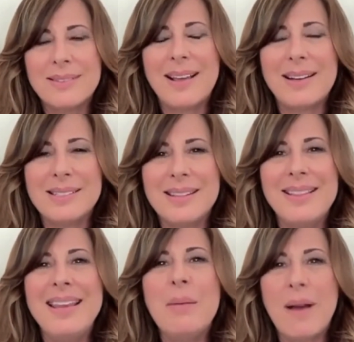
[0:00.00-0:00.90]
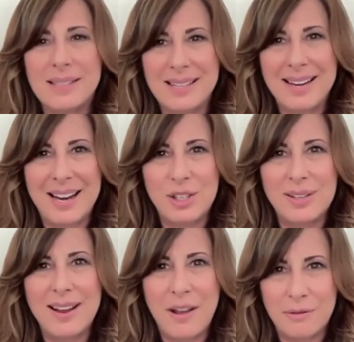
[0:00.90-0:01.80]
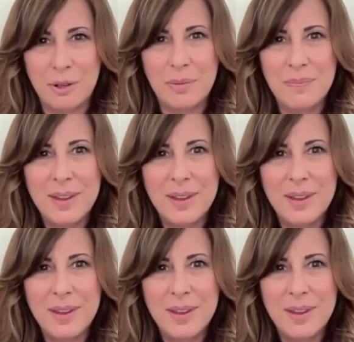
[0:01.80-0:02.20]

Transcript: That is the best connection ever.